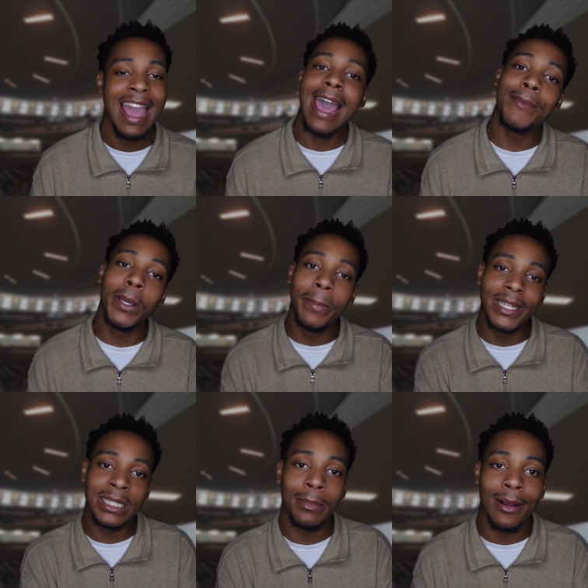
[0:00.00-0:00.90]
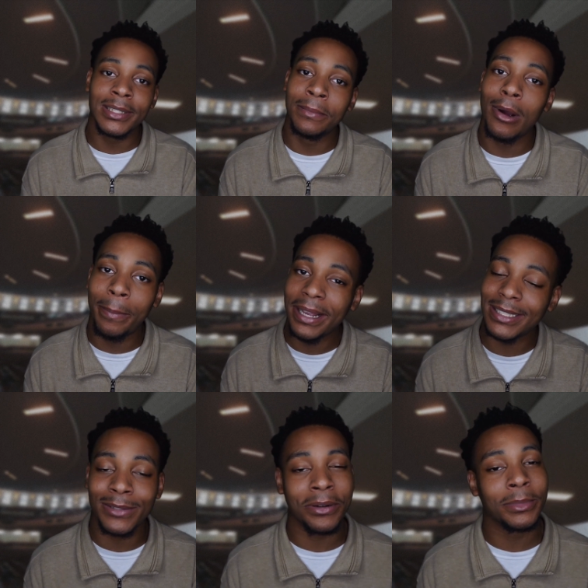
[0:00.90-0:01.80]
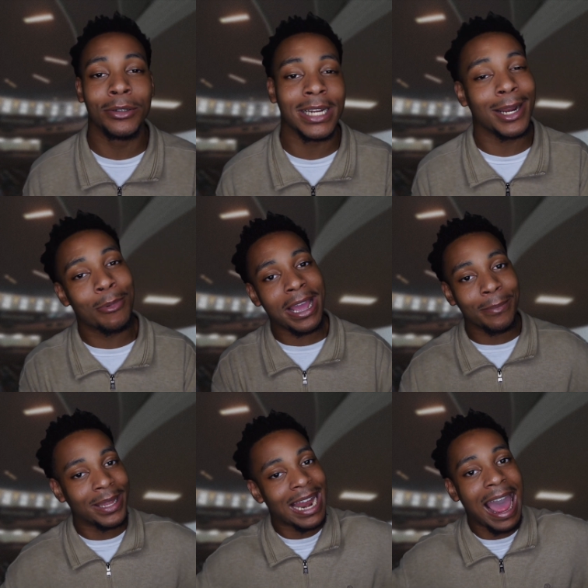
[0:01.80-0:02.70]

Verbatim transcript: Have you be some on some more pieces from your Jada? Wait a minute line.